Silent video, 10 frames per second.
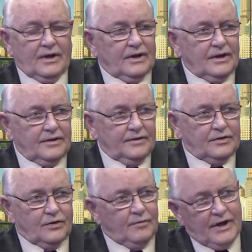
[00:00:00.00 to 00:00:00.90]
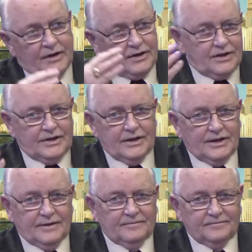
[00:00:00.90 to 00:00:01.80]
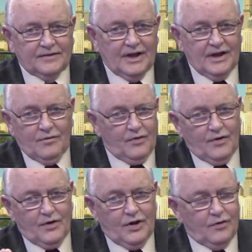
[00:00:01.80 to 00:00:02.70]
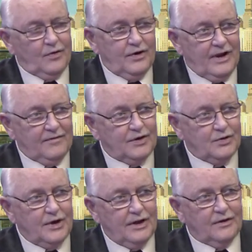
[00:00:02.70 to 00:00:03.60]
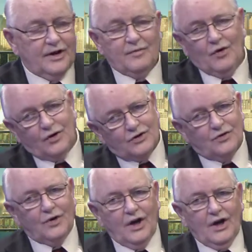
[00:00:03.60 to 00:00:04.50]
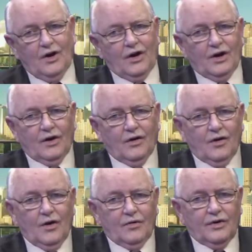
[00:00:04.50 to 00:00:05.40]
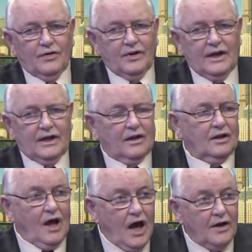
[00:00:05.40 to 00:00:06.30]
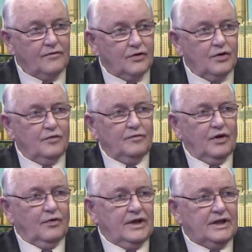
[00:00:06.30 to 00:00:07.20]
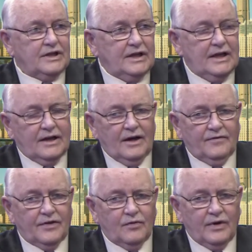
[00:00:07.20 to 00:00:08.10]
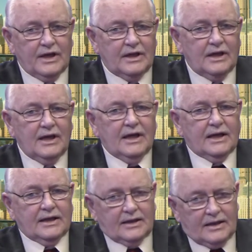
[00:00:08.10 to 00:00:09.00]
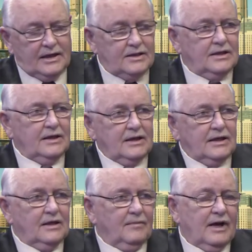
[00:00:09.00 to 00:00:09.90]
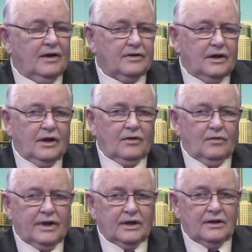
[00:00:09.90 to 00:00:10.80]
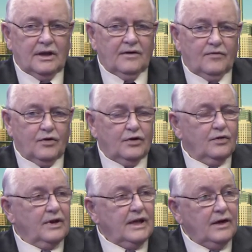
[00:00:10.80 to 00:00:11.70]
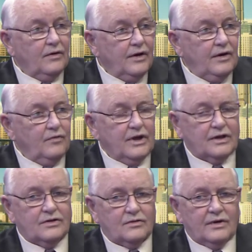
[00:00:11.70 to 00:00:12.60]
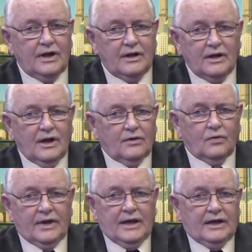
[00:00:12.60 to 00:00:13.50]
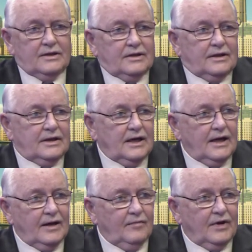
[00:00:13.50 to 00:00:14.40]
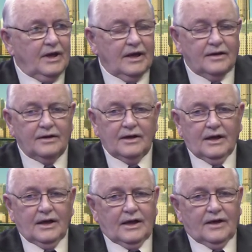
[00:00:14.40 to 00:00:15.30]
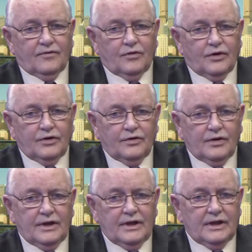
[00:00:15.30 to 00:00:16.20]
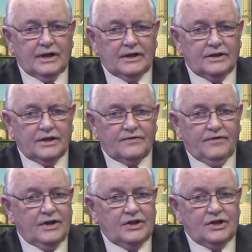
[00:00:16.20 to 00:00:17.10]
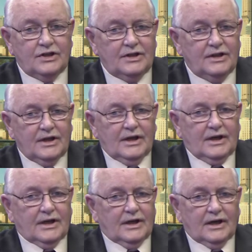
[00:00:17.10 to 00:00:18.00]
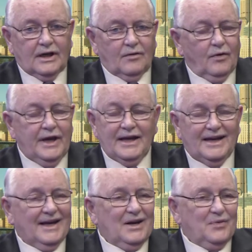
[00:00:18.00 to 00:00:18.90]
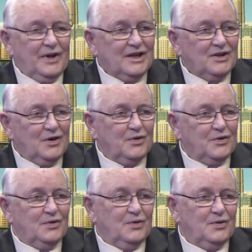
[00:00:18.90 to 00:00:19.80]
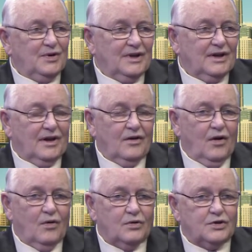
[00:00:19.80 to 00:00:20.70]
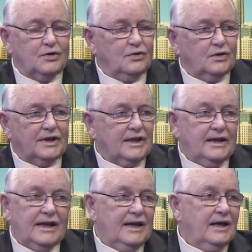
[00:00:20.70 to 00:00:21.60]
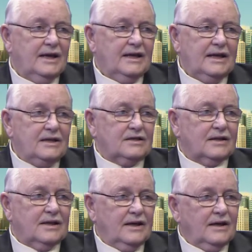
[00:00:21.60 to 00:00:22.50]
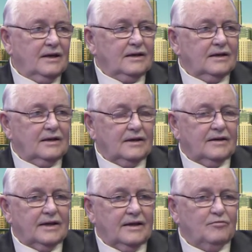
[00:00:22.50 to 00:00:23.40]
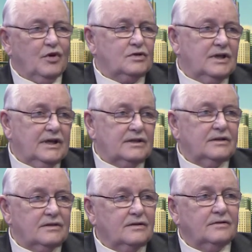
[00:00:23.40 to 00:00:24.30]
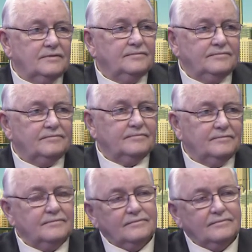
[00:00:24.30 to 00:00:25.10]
uh, the tremendous, um, uh, you know, we don't have the trailer anymore, so uh, we don't need a lot of room, but we just need enough that we can get the kids in and get them out. We can, if we're doing hearing, we can screen 20 kids at a time, and if we're doing uh, just vision, uh, we, we can go through uh, a whole school in a day easily uh, in most cases. So. You bet, you bet.